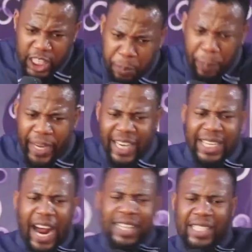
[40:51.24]
Spirit
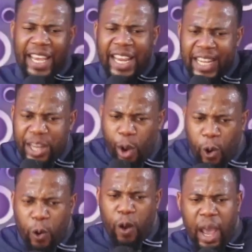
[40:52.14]
is in
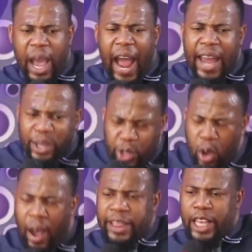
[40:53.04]
you, and you
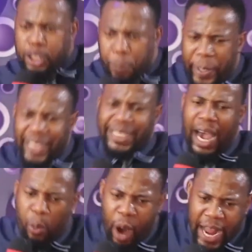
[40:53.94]
and the Spirit are
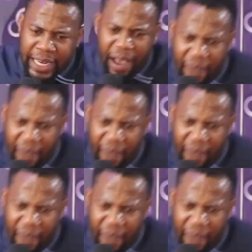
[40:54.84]
one,